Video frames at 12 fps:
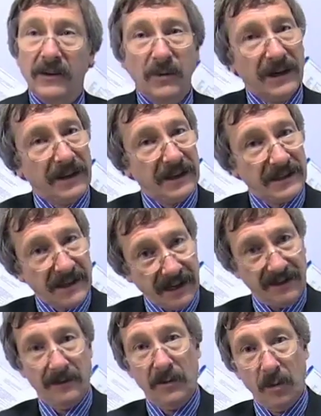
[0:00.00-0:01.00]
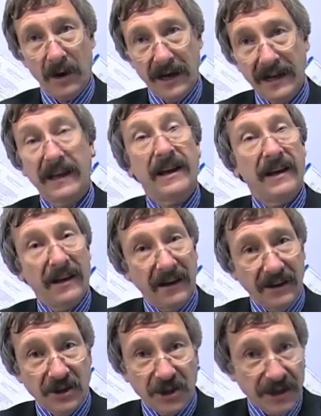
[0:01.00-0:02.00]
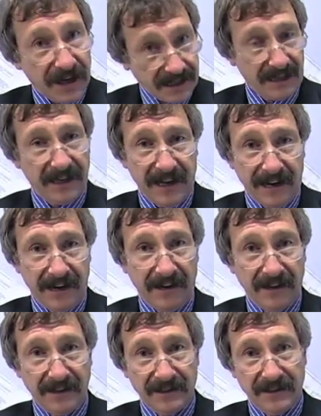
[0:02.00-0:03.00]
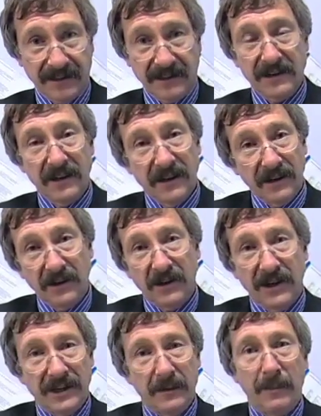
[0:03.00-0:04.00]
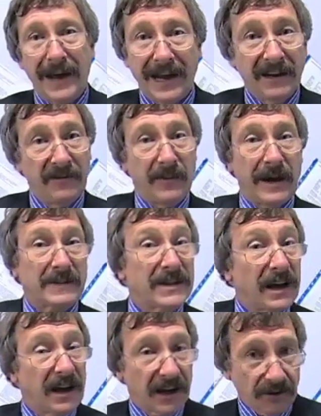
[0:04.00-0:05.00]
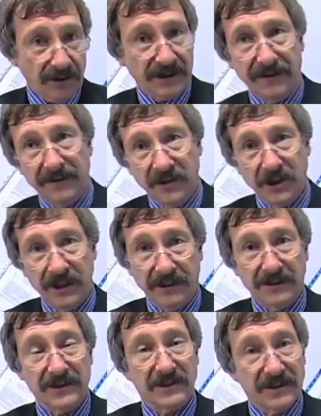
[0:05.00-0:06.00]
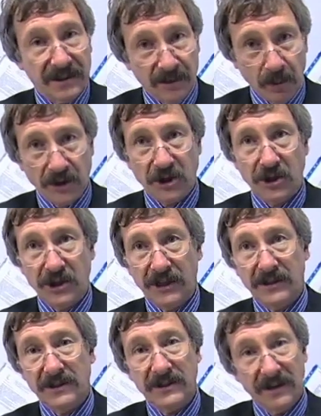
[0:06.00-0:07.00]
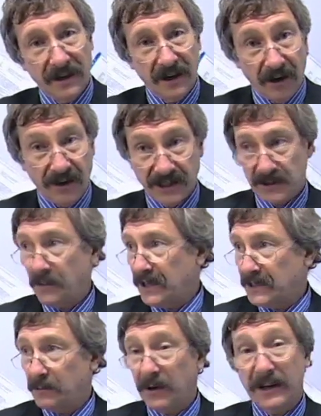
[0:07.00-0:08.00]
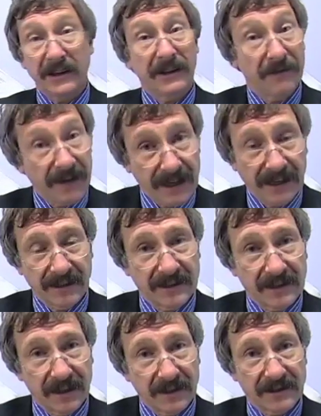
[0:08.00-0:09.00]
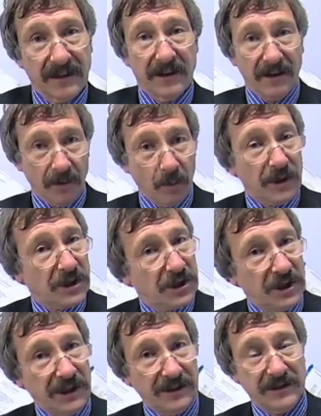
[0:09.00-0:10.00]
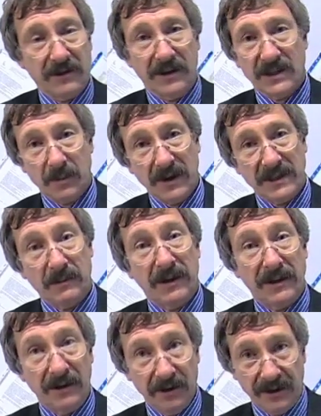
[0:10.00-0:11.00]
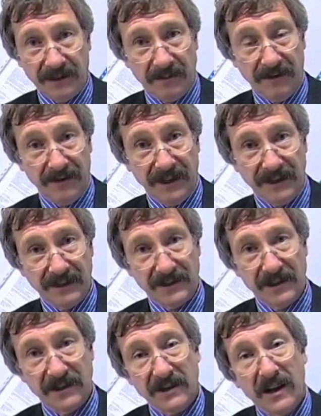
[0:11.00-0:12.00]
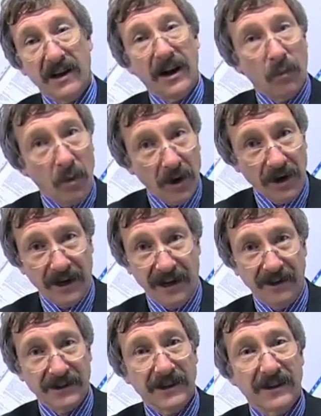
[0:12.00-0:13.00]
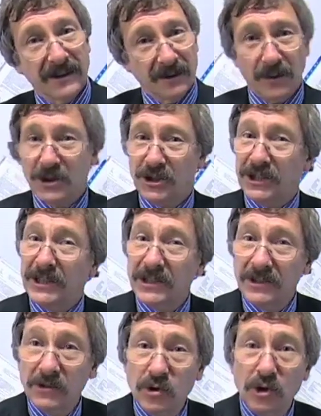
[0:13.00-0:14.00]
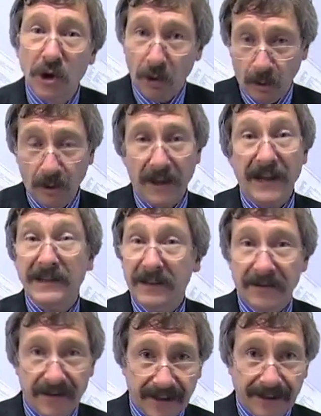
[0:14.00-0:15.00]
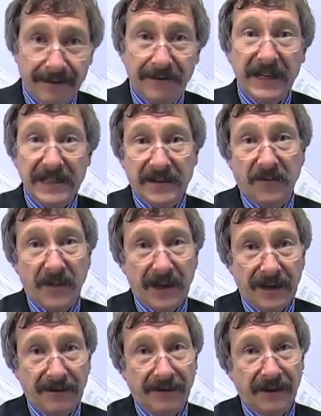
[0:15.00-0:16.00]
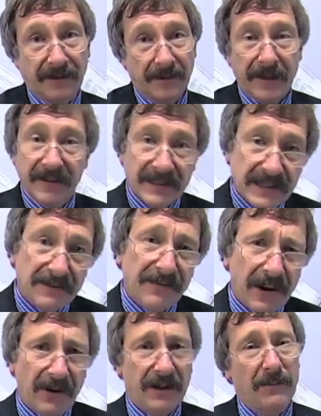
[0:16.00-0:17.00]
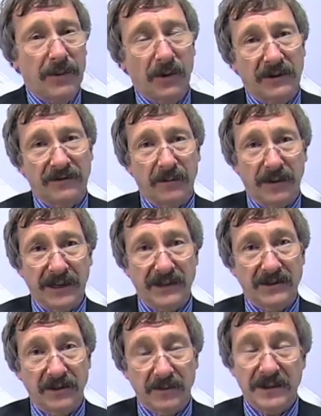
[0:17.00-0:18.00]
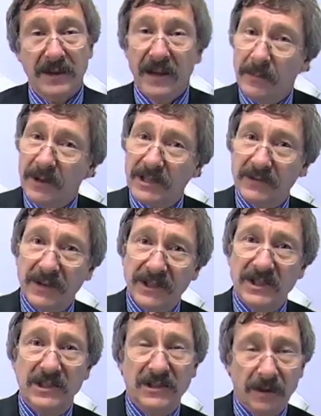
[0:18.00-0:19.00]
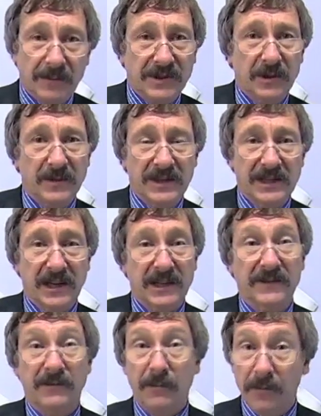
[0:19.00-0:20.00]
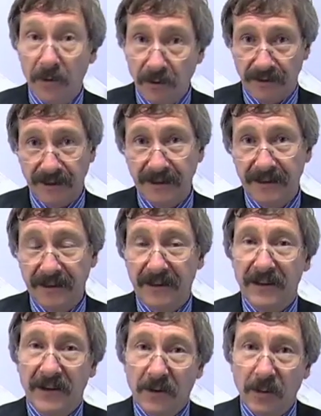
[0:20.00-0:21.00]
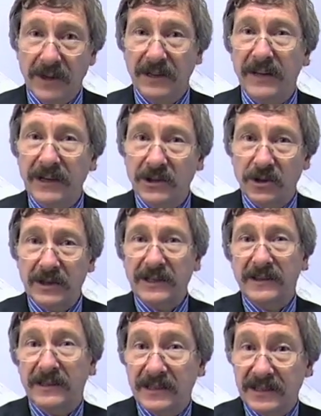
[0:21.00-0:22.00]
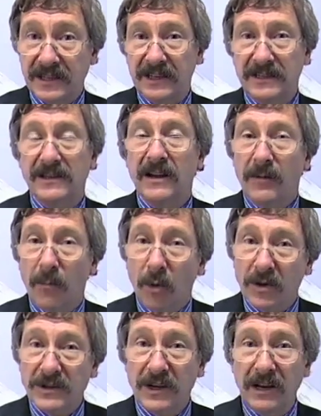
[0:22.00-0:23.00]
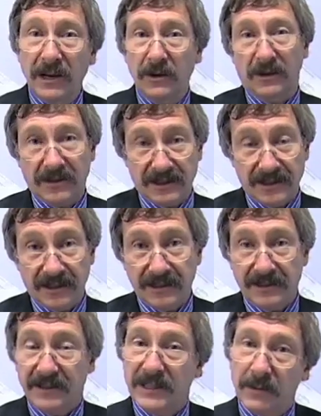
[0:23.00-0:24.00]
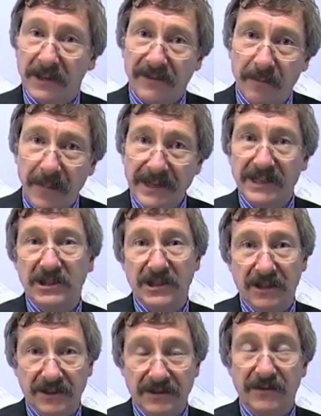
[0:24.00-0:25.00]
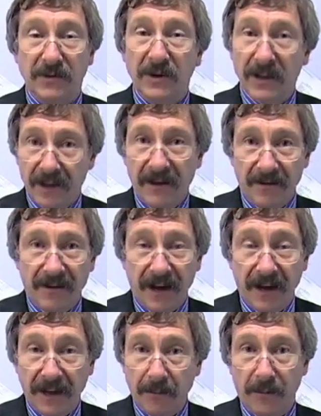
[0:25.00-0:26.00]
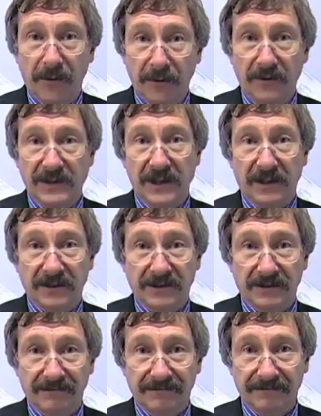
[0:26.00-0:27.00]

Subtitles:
We can then take them away and genetically analyse these, looking at a panel of perhaps 100 different genes to see which genes are expressed by the invading cells and which genes are expressed by the non-invading cells, and work out which genes control that invasive behaviour. This is very important for brain tumours, because if we can stop tumour cells from moving, we can then treat the disease more as a local disease, and this will give better chance for improved results.